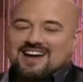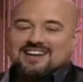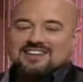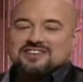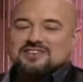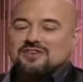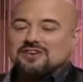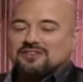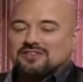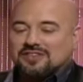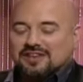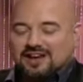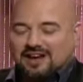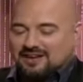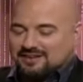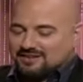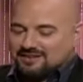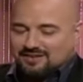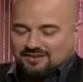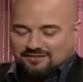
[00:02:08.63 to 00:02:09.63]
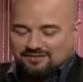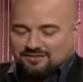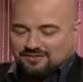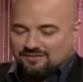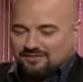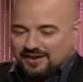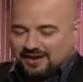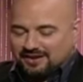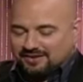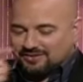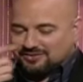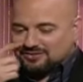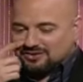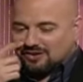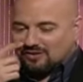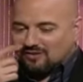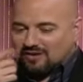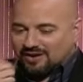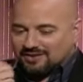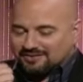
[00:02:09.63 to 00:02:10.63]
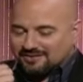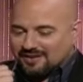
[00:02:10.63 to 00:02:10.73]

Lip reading: You know what thing? Fan of the show, watched